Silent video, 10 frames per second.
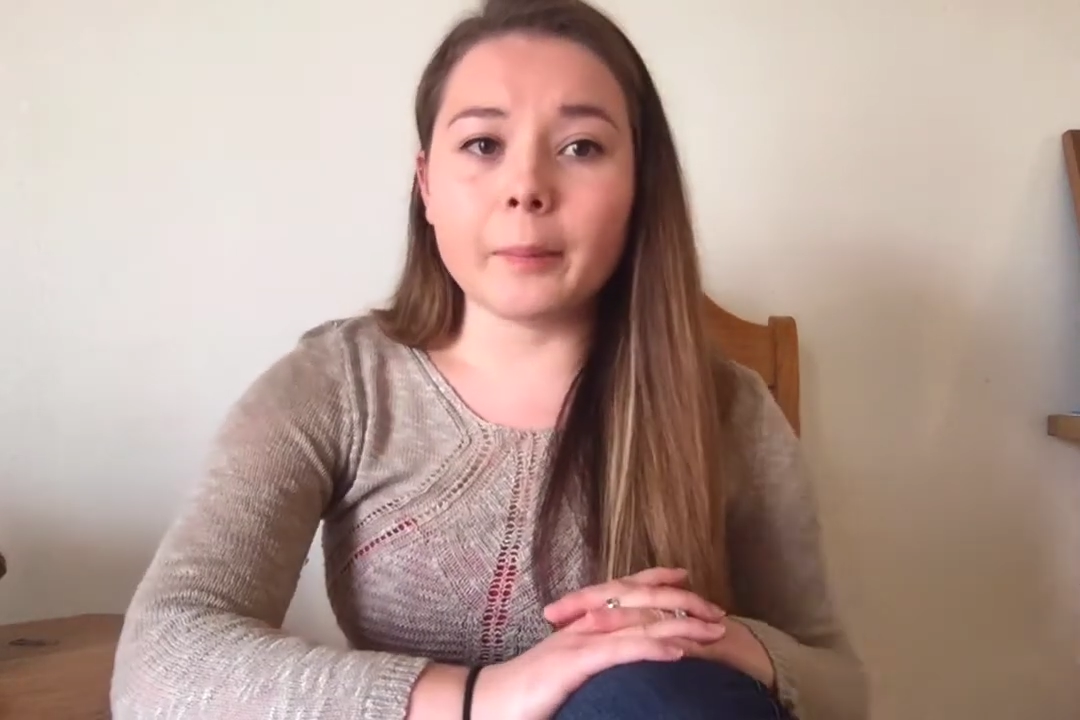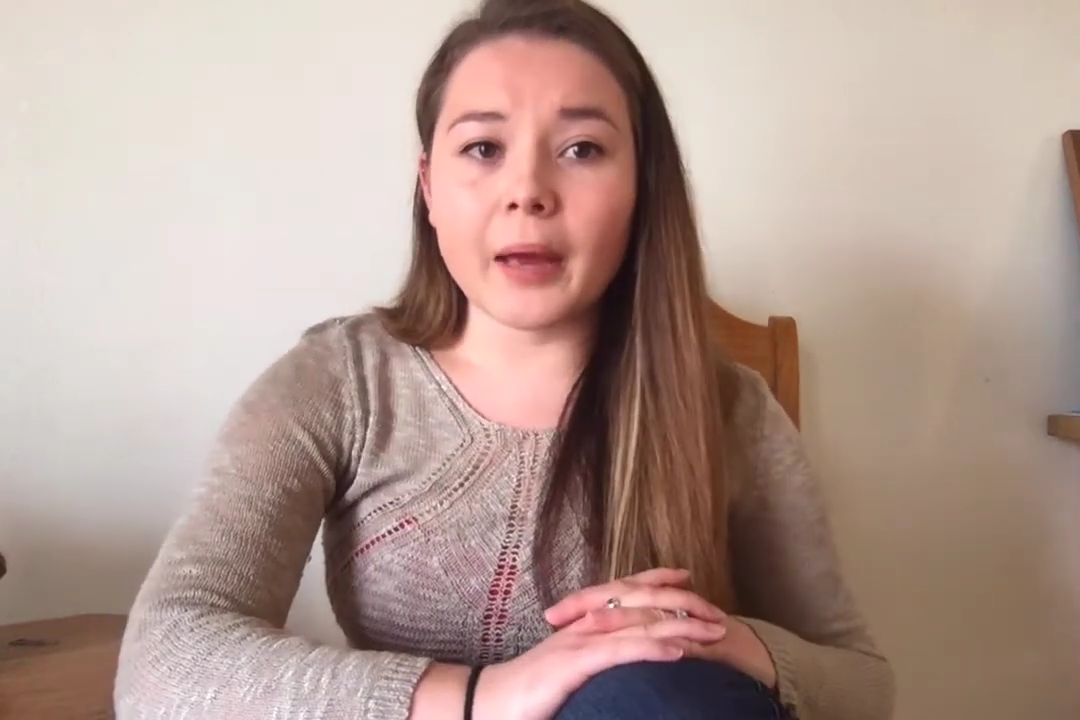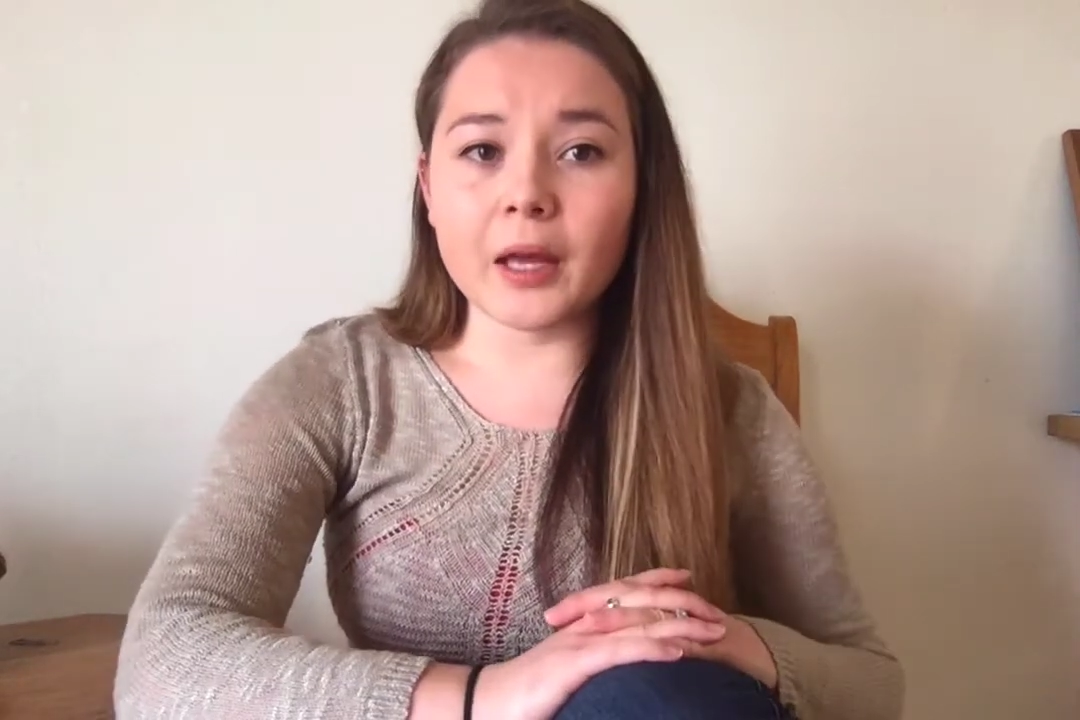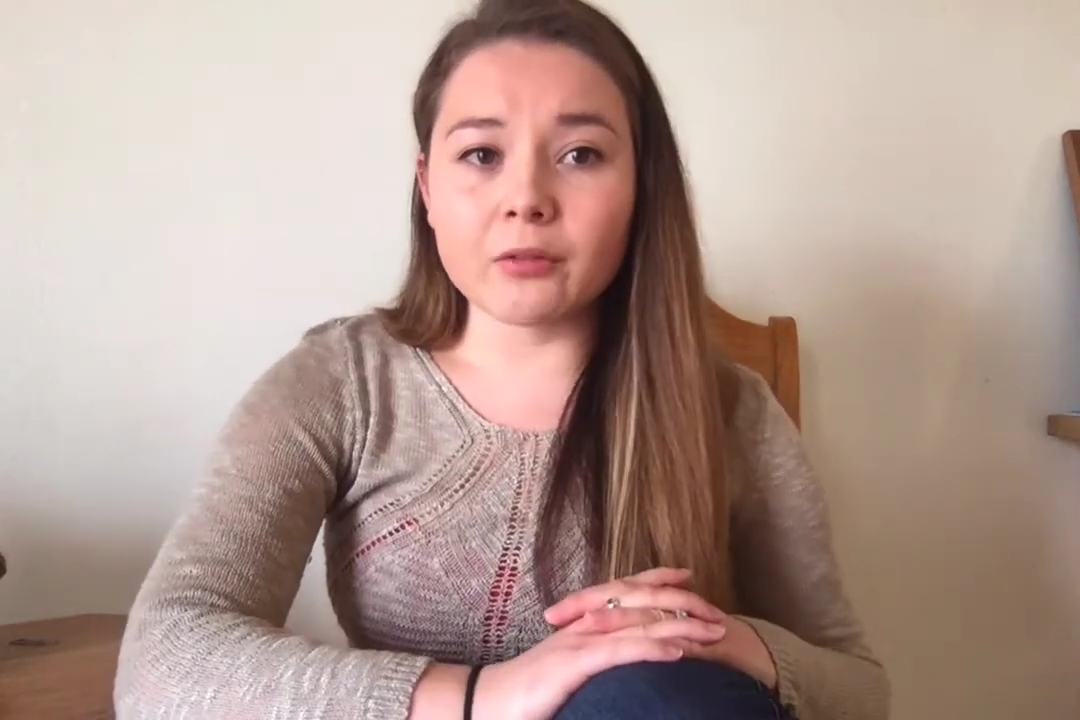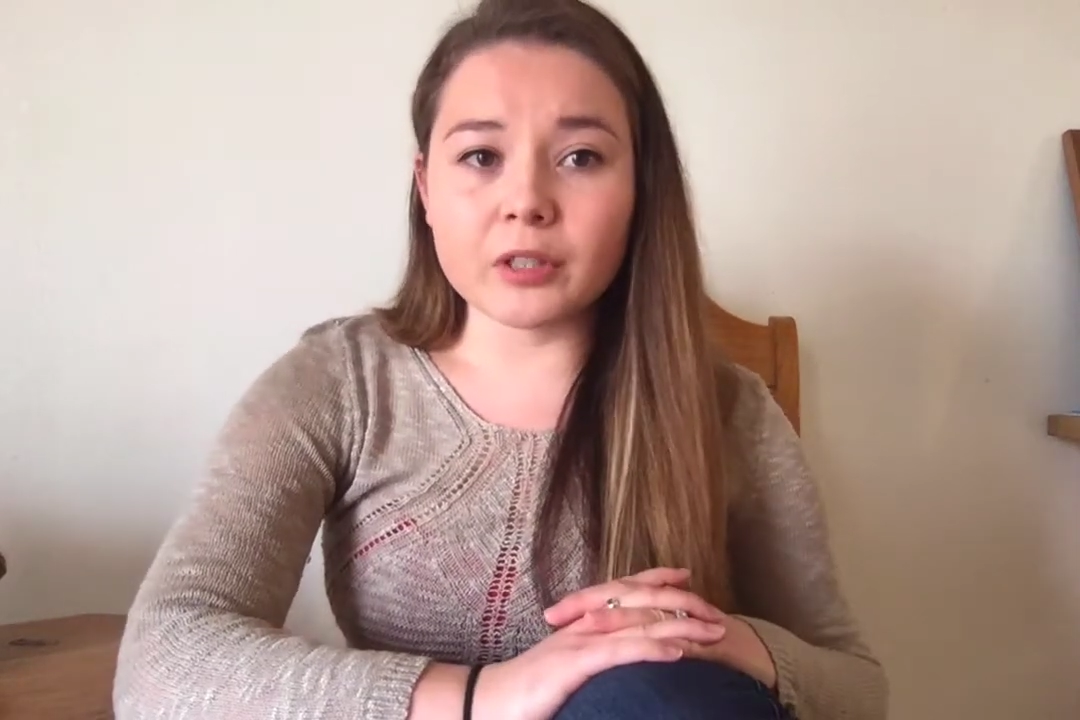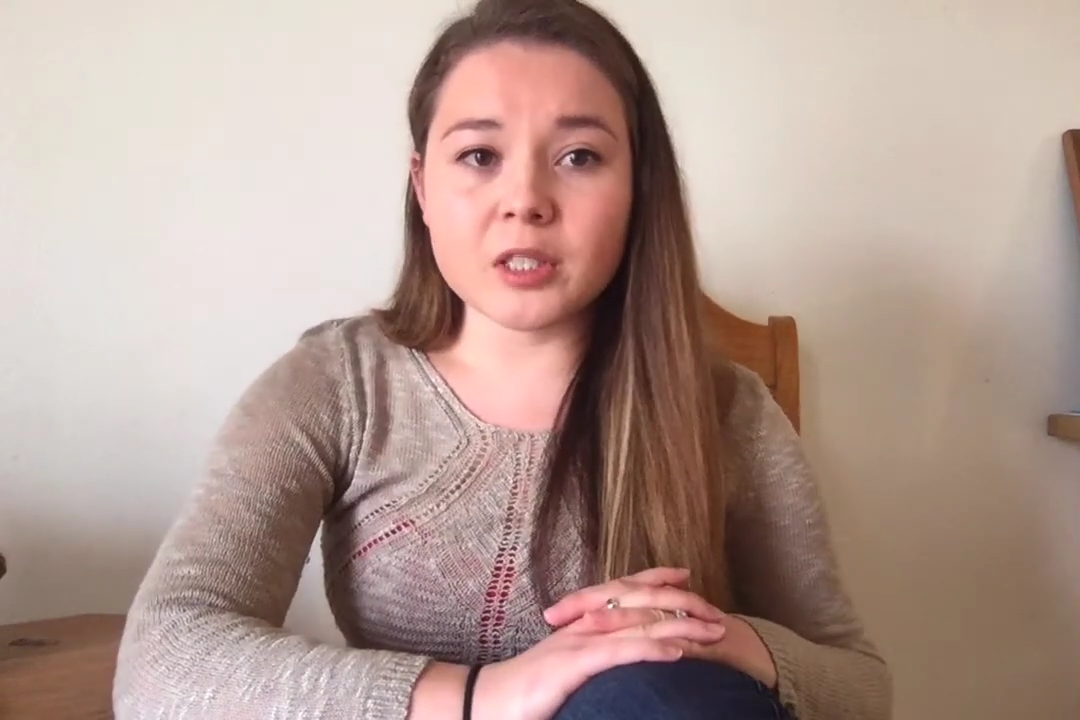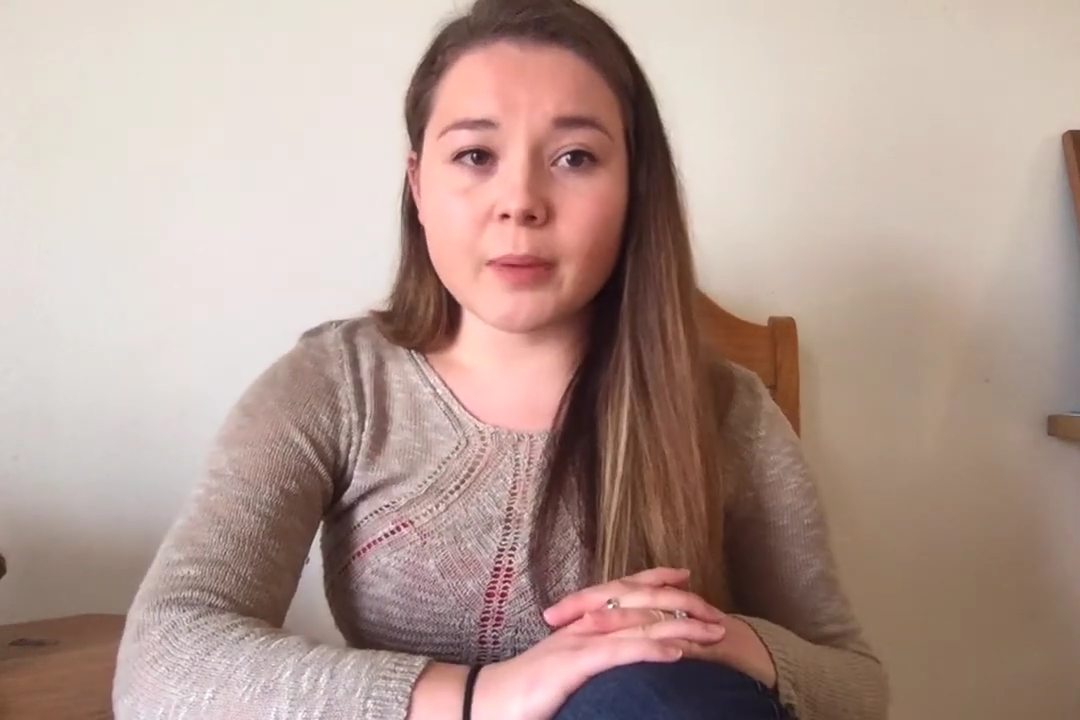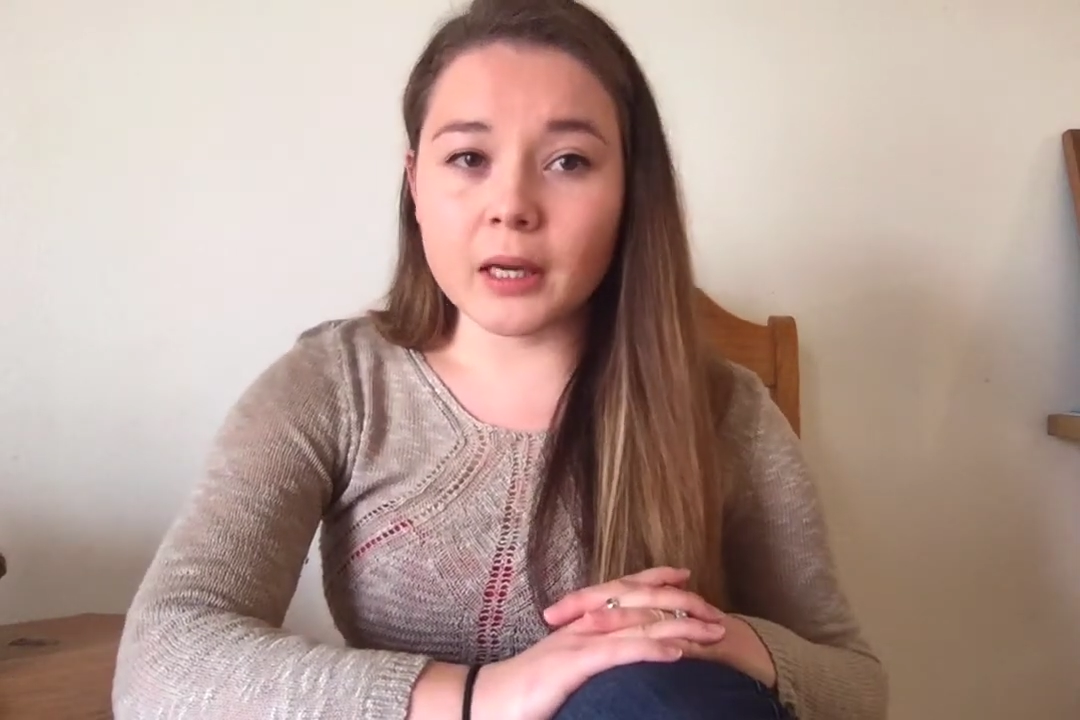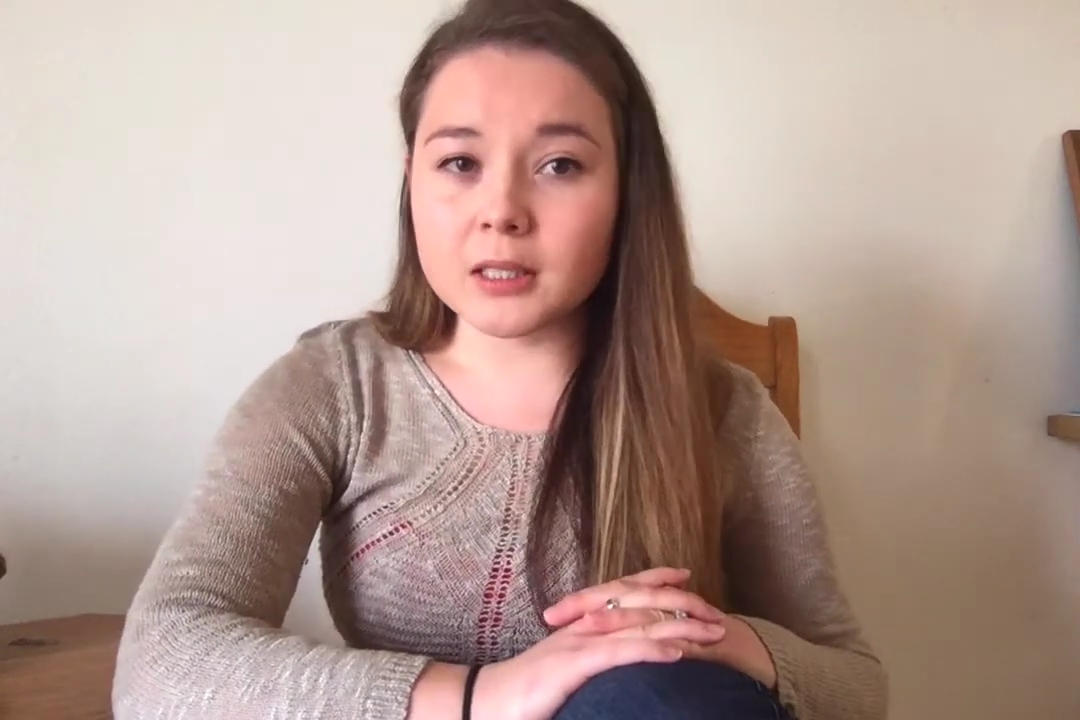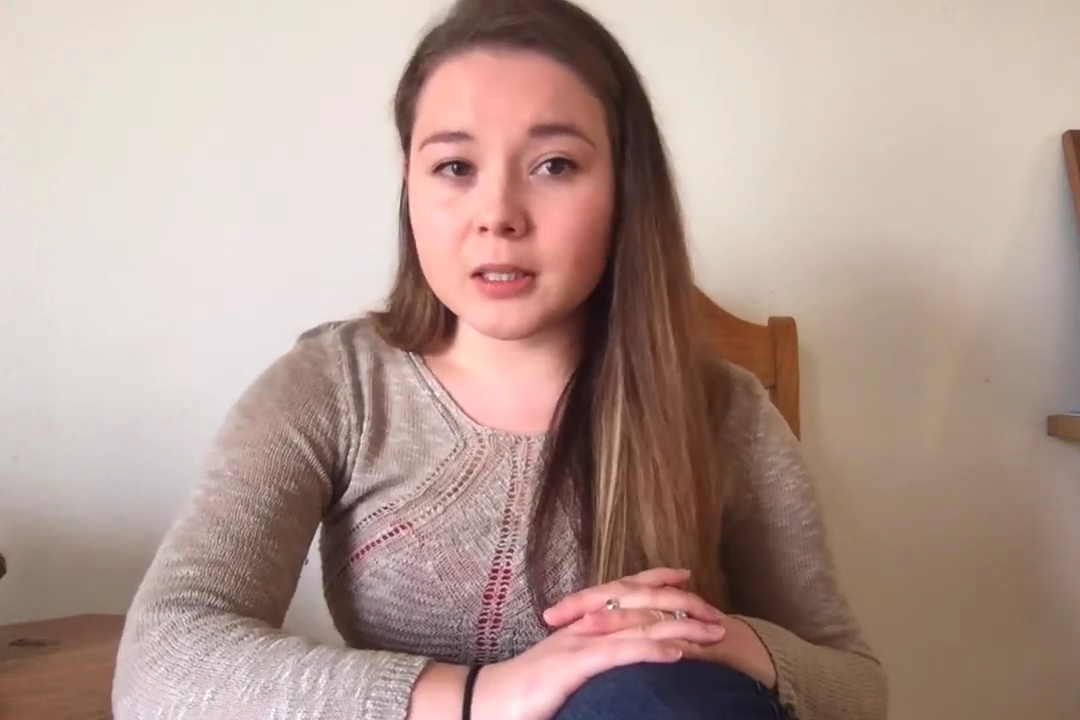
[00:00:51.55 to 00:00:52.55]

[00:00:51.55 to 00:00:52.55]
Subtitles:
And respect